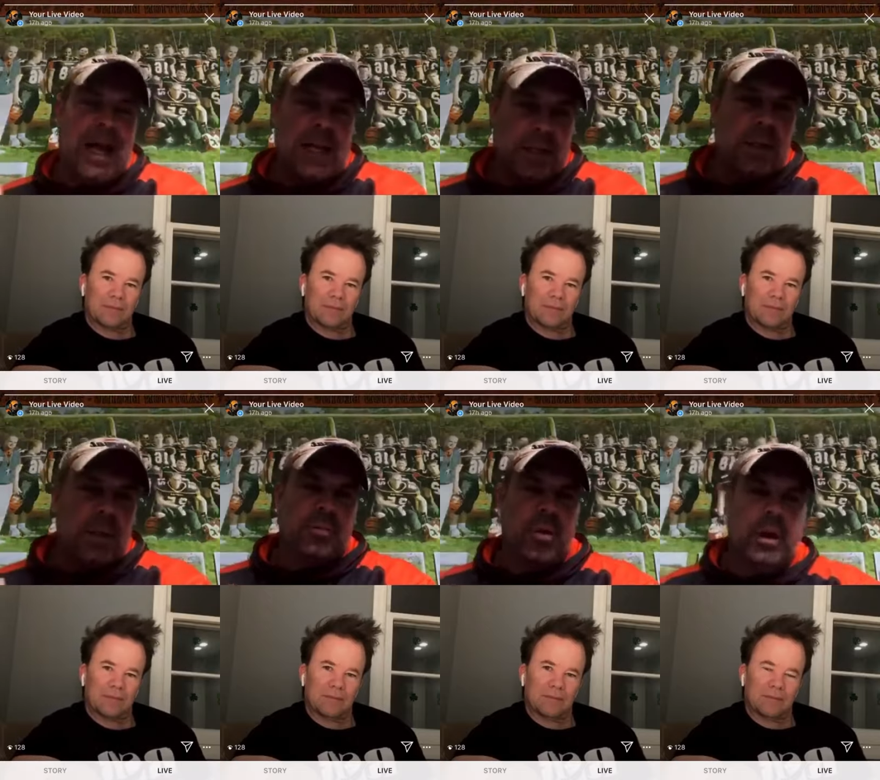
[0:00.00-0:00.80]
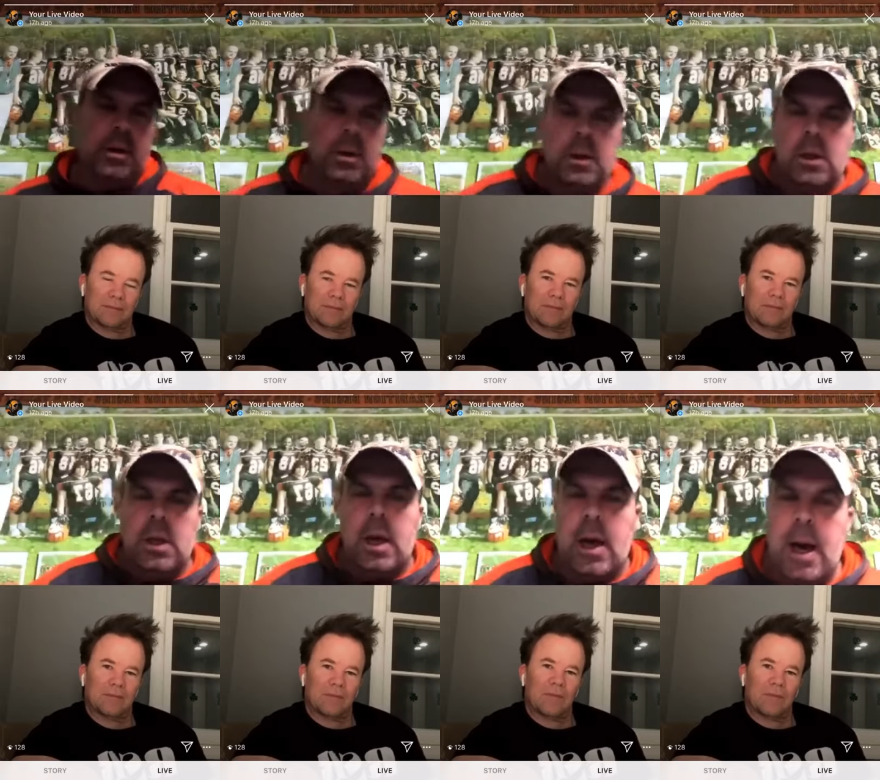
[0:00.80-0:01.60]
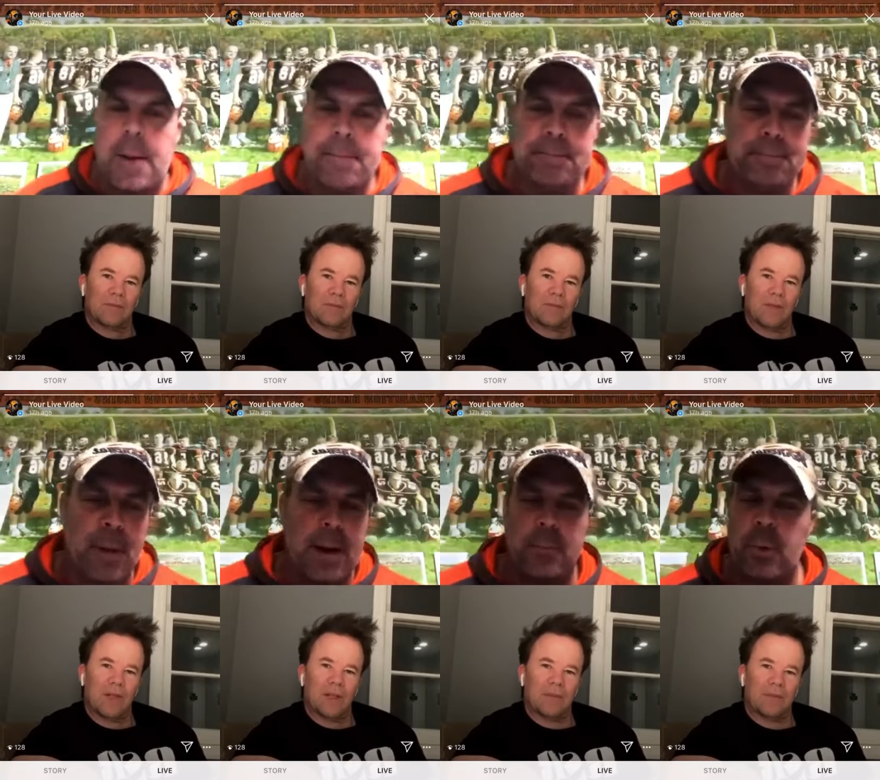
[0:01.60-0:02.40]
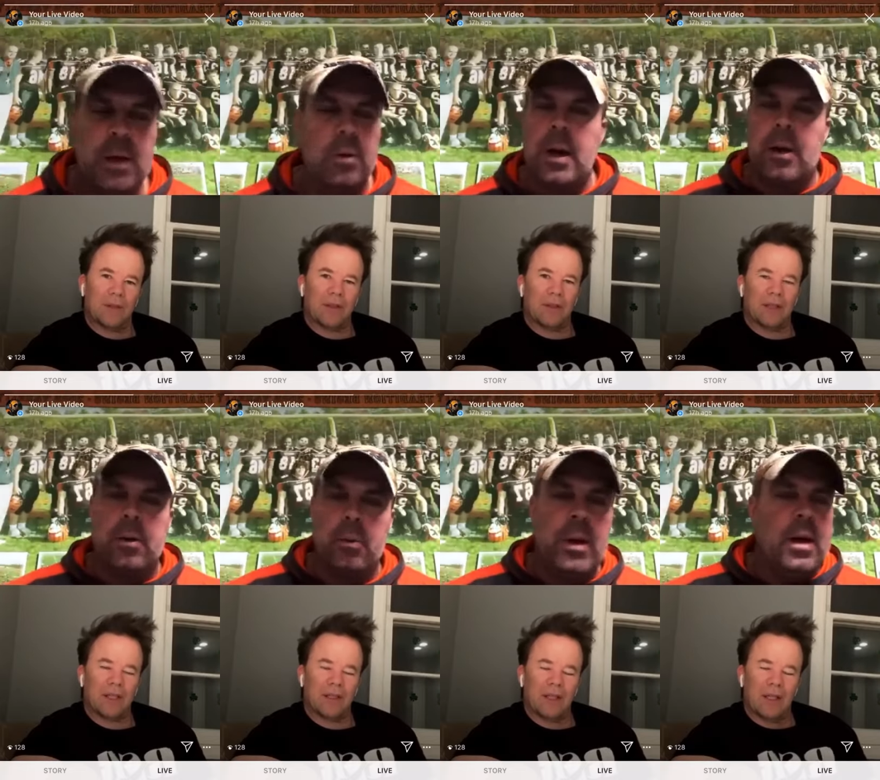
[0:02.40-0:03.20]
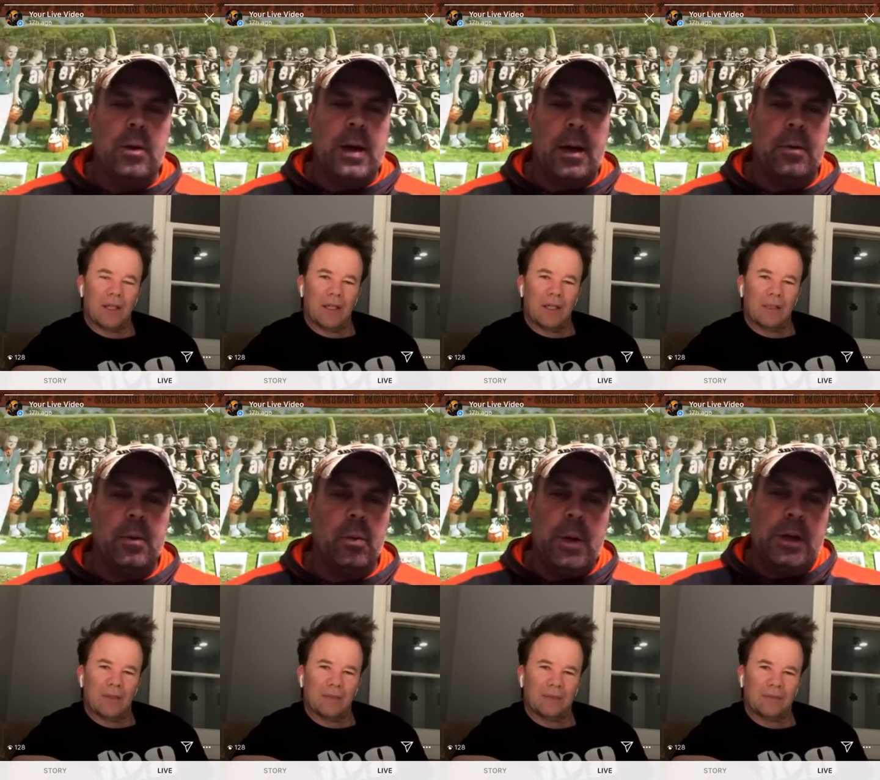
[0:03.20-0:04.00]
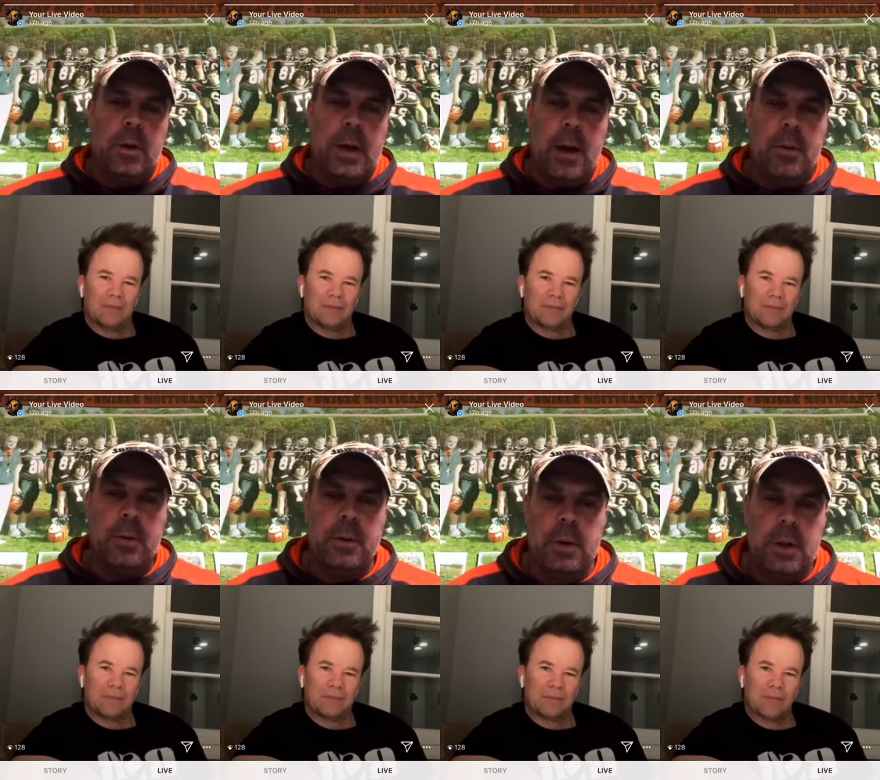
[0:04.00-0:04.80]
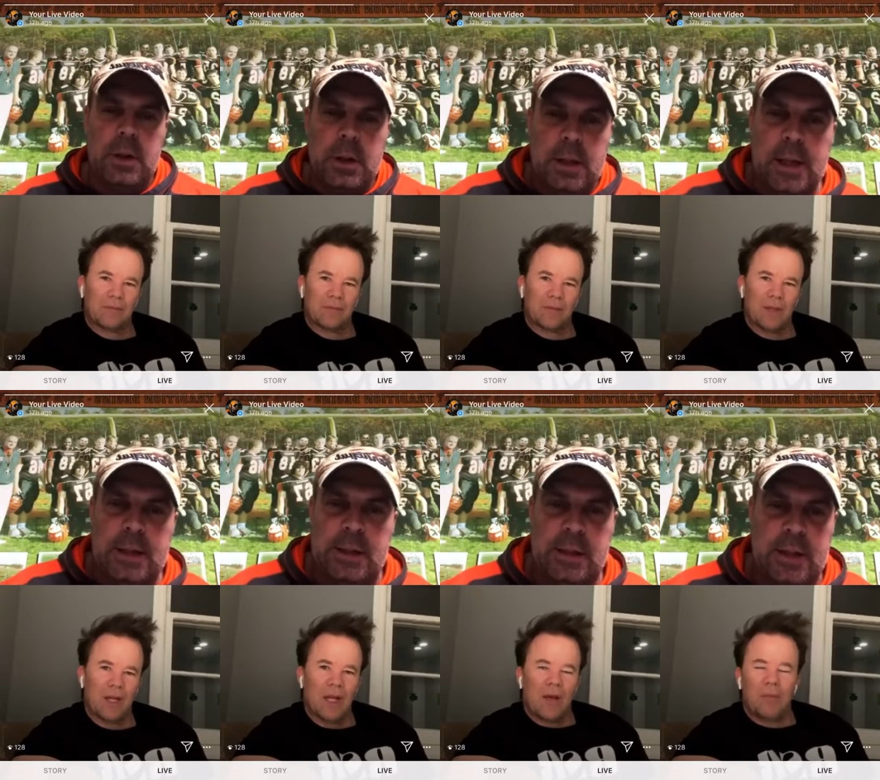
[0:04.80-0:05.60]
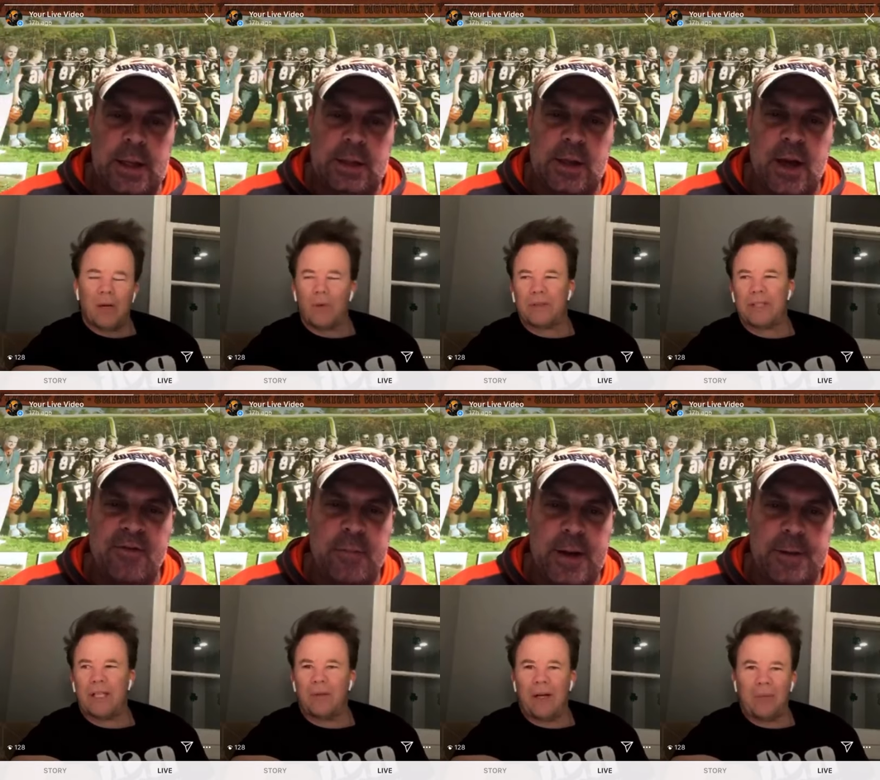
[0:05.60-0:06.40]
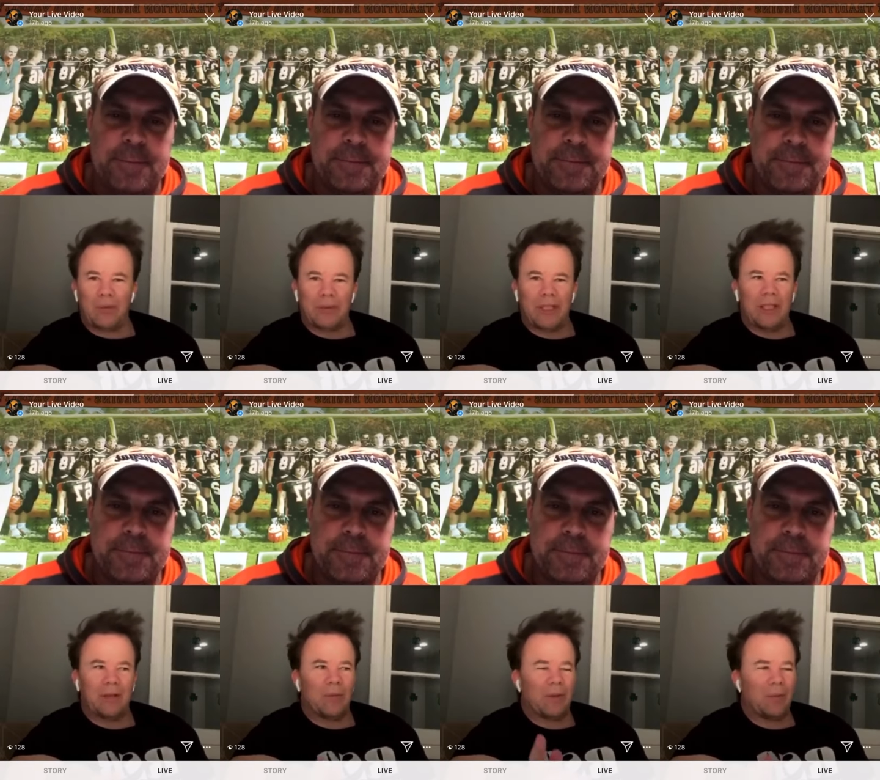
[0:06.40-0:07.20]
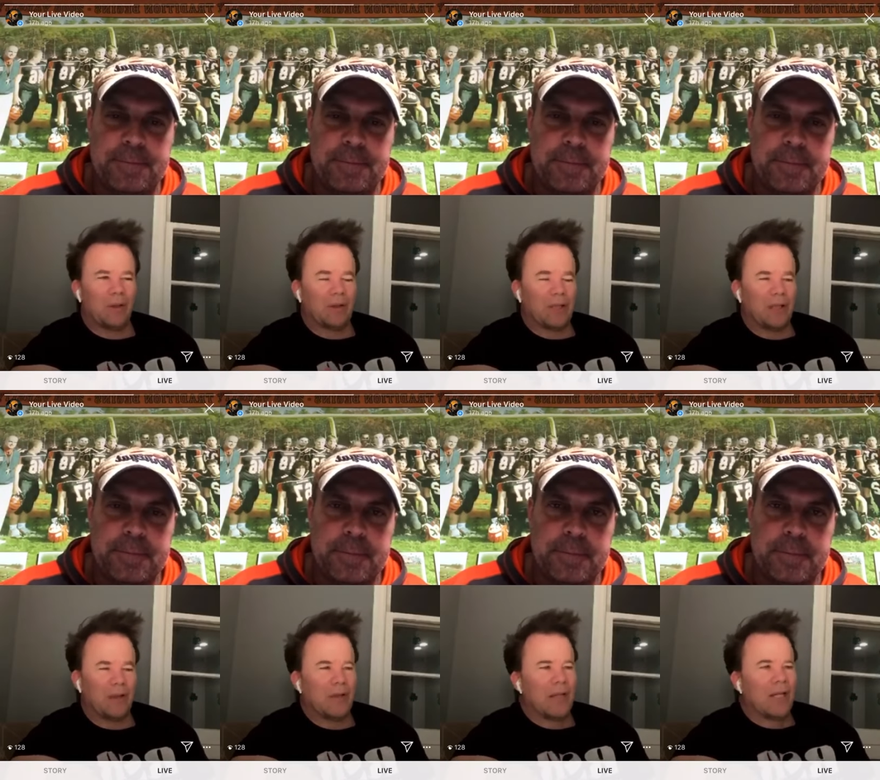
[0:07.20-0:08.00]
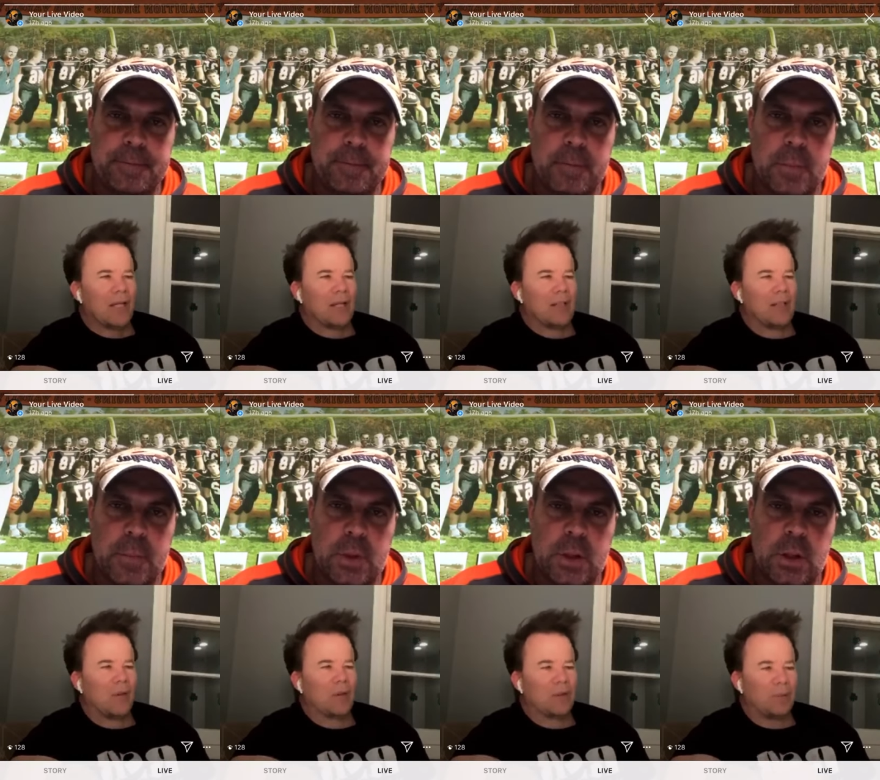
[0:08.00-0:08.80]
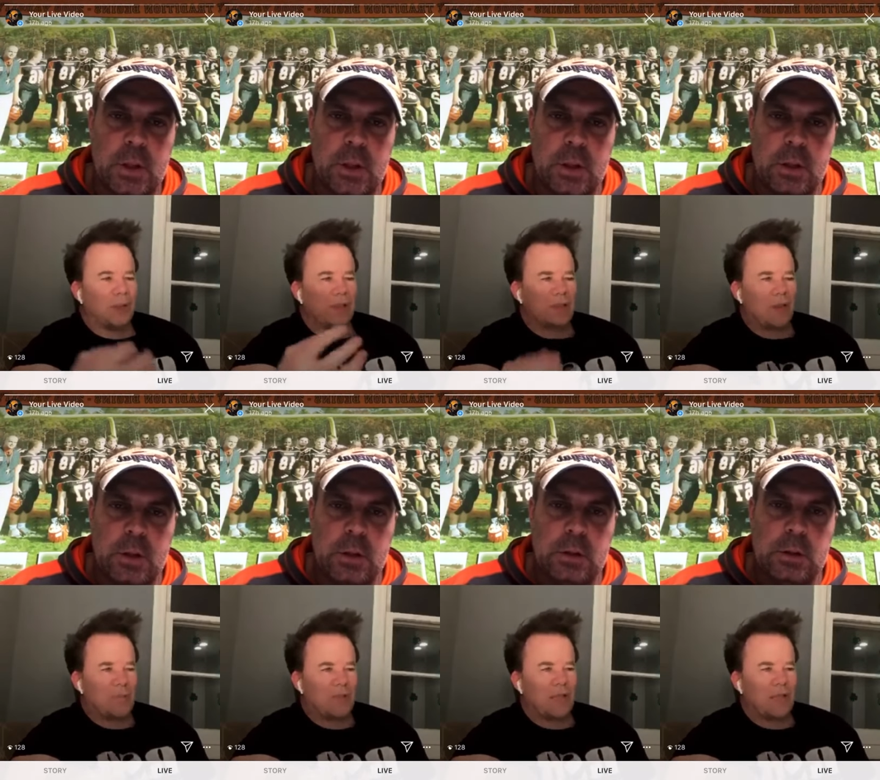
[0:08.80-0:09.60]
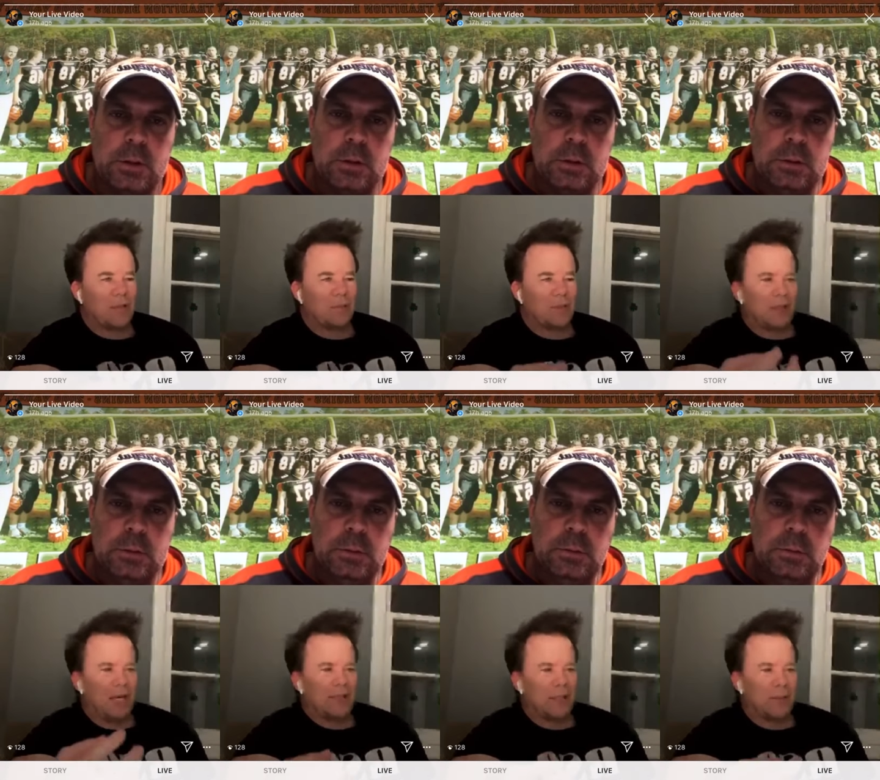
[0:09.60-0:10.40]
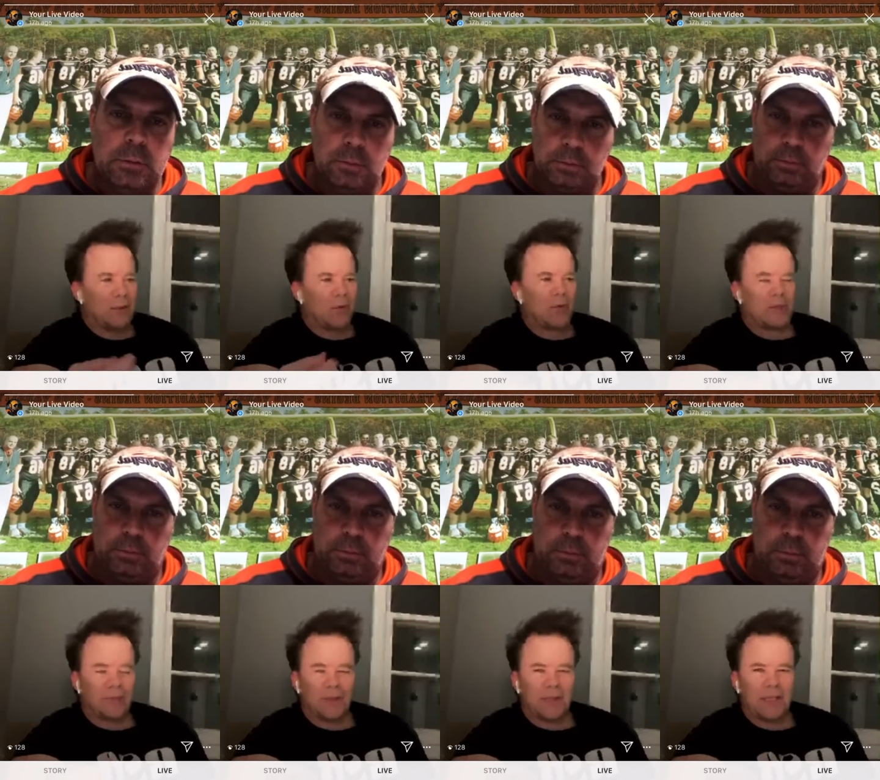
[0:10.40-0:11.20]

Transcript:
Speaker 1: to the spring. Um, yeah, we don't, we don't, we don't know. It's. But I will tell you,
Speaker 2: Rob. we will tell you. I want to tell you. You know, with the players I represent and the guys I recruit and stuff like that